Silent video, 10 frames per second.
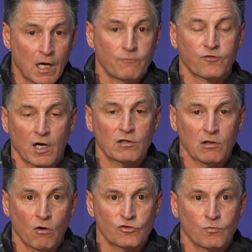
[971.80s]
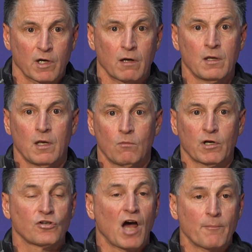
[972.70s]
front and close what
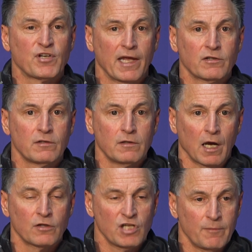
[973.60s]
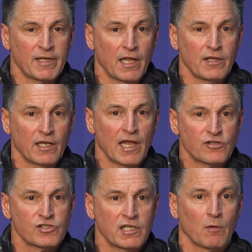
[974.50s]
a top 10 team in
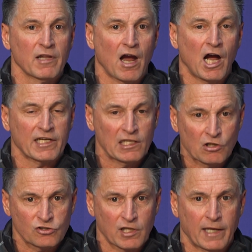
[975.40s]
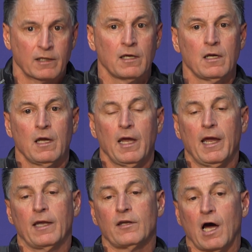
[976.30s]
NCAA hockey looks like.
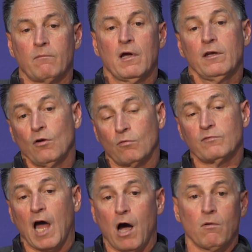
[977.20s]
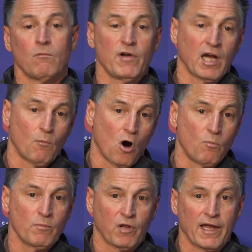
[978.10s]
And now we come home,
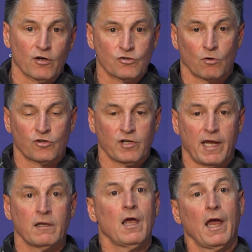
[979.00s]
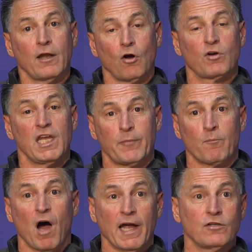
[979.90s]
we play Arizona State. And keep
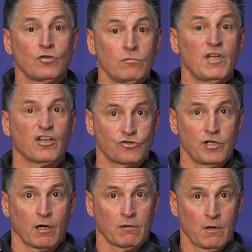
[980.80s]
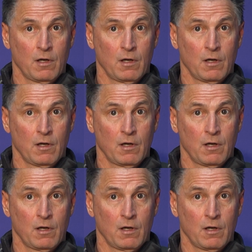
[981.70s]
in mind too, next year